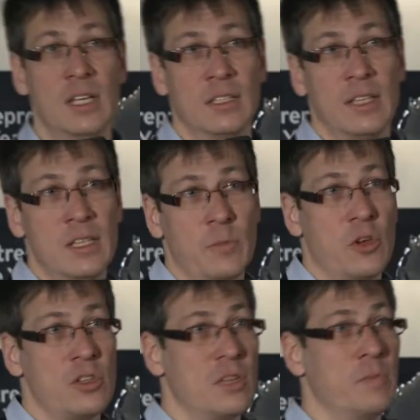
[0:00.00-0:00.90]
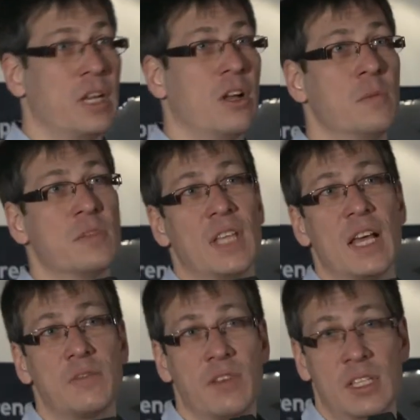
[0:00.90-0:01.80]
then the person becomes
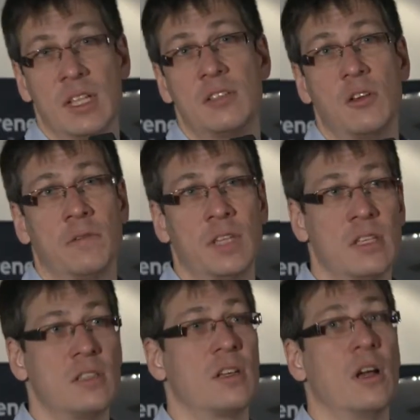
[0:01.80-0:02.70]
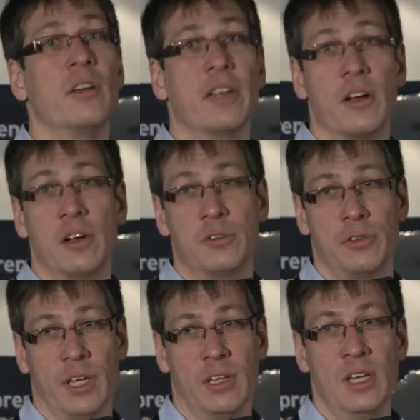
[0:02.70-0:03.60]
tax resident of this other
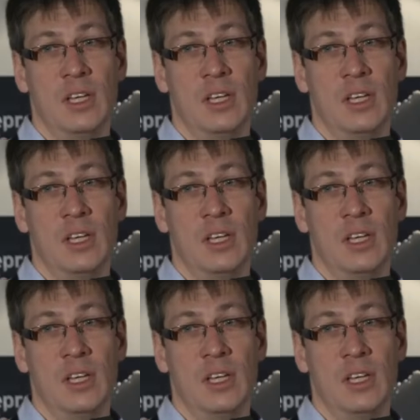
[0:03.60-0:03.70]
country.